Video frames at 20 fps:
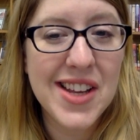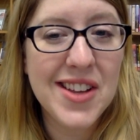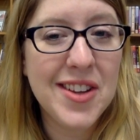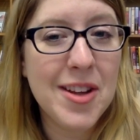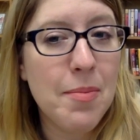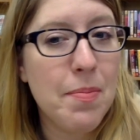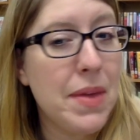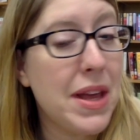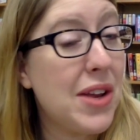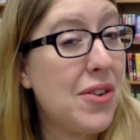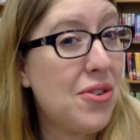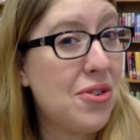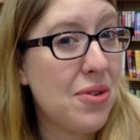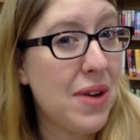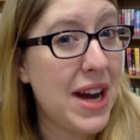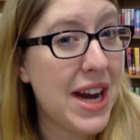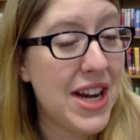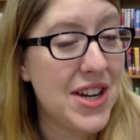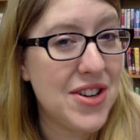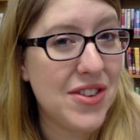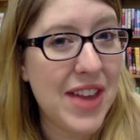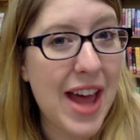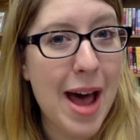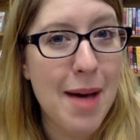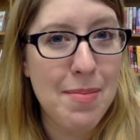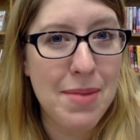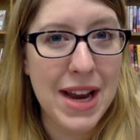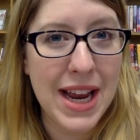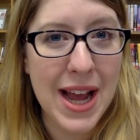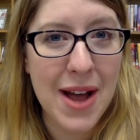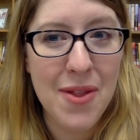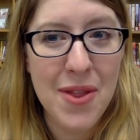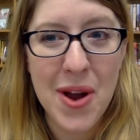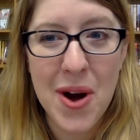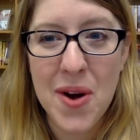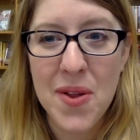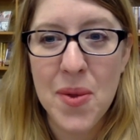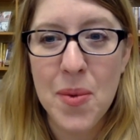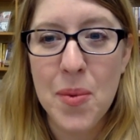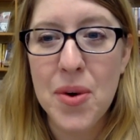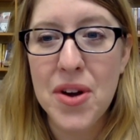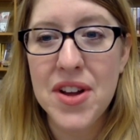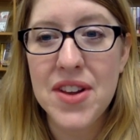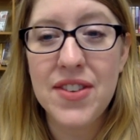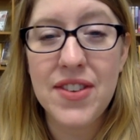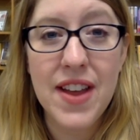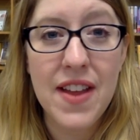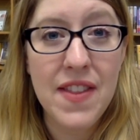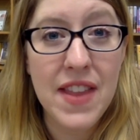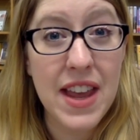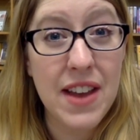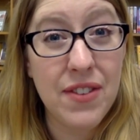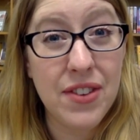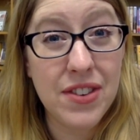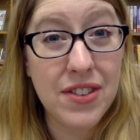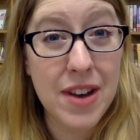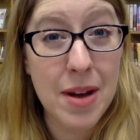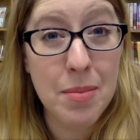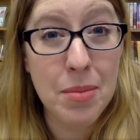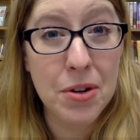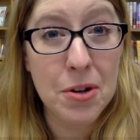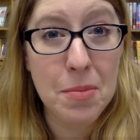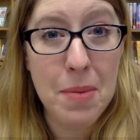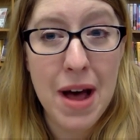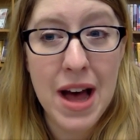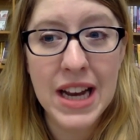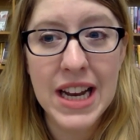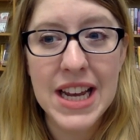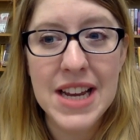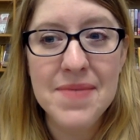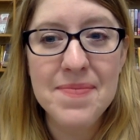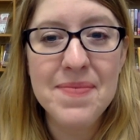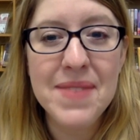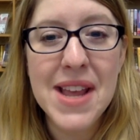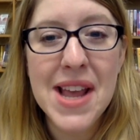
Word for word: Something strange is happening out there in the woods, and they've stumbled upon it.